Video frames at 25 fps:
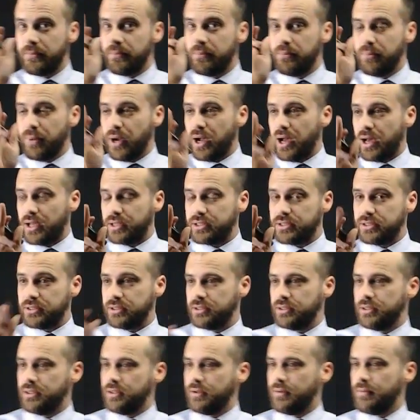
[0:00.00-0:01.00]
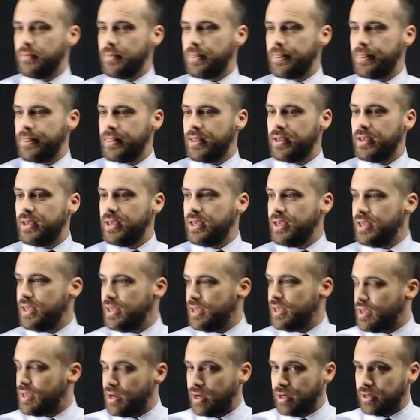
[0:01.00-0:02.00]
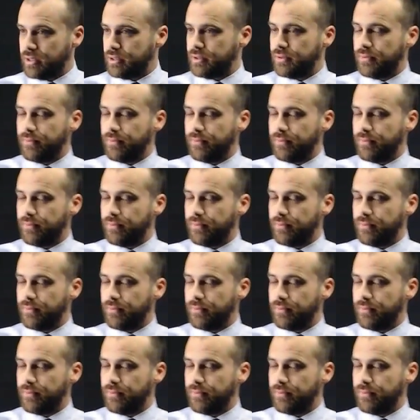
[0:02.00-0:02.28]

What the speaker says: But here,